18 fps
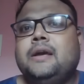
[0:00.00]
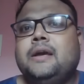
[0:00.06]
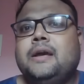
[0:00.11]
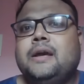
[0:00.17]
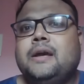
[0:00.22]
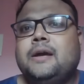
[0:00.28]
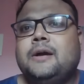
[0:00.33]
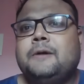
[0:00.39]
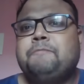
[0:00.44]

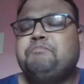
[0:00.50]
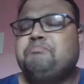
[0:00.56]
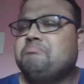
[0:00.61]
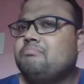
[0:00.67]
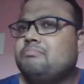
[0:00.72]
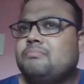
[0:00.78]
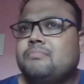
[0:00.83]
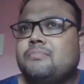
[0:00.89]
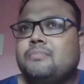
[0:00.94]

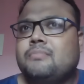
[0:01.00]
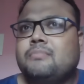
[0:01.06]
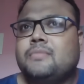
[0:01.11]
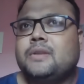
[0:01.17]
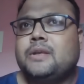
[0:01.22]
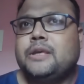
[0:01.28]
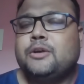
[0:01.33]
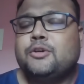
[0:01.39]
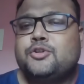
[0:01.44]

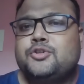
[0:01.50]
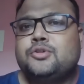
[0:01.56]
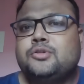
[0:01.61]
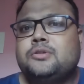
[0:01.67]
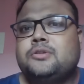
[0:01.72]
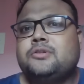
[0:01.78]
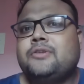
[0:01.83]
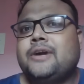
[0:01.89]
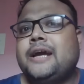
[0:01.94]
you
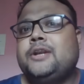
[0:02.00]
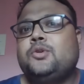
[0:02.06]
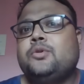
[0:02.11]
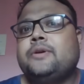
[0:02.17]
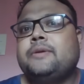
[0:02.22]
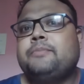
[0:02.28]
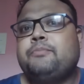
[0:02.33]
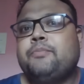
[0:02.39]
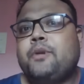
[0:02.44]
should try
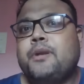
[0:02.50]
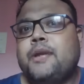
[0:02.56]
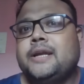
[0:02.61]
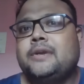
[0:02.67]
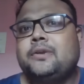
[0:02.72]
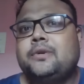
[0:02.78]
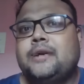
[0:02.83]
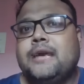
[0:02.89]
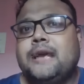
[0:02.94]
to
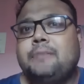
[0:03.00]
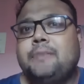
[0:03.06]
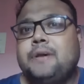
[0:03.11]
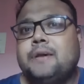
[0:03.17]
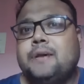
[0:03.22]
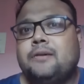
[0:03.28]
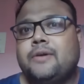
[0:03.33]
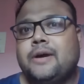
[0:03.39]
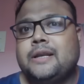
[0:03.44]
protect your
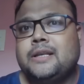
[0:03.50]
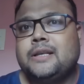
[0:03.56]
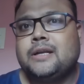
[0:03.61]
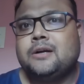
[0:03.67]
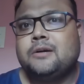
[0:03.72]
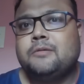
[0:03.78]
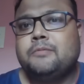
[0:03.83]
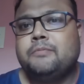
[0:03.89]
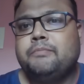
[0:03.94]
capital right
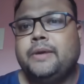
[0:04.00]
now,